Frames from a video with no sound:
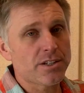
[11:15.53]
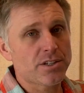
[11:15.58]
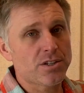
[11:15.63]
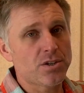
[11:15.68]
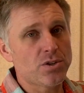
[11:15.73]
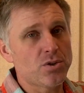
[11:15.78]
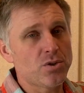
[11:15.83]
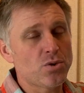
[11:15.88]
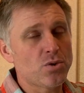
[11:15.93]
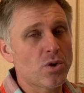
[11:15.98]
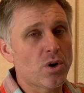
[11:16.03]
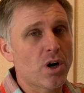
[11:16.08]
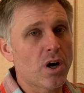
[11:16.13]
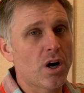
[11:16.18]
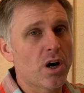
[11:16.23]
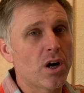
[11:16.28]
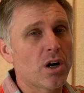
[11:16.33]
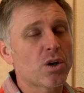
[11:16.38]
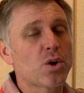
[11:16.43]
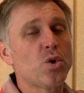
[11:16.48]
to
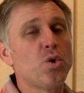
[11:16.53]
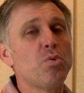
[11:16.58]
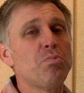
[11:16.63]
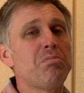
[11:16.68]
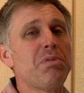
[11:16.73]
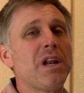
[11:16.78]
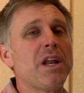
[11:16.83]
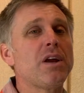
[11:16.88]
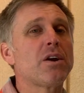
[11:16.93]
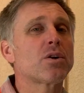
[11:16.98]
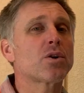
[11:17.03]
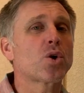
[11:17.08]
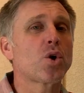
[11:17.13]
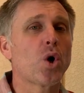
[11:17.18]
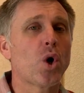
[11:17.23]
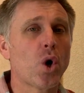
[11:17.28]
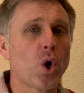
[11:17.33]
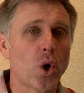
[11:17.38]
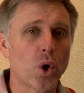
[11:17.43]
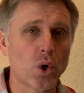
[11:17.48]
cumplir
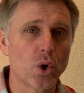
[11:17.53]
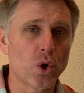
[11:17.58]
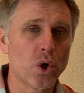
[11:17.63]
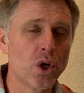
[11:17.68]
con,